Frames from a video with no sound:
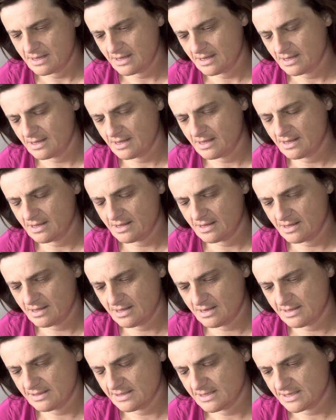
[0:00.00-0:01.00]

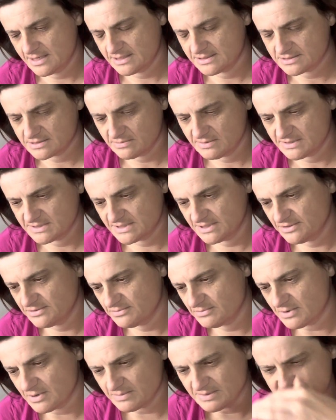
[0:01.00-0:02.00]
And then it's always,
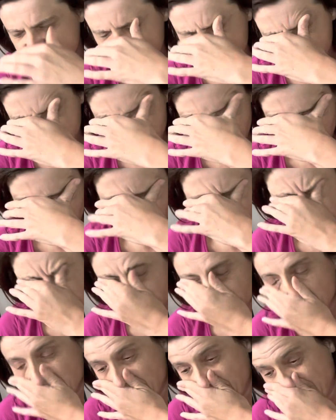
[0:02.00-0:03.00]
you always, charity
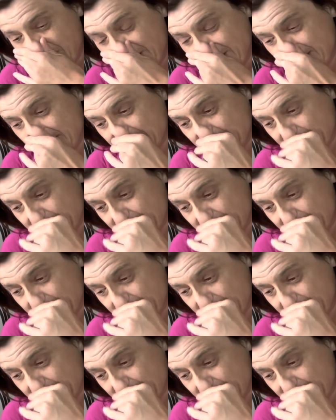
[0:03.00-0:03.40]
of the month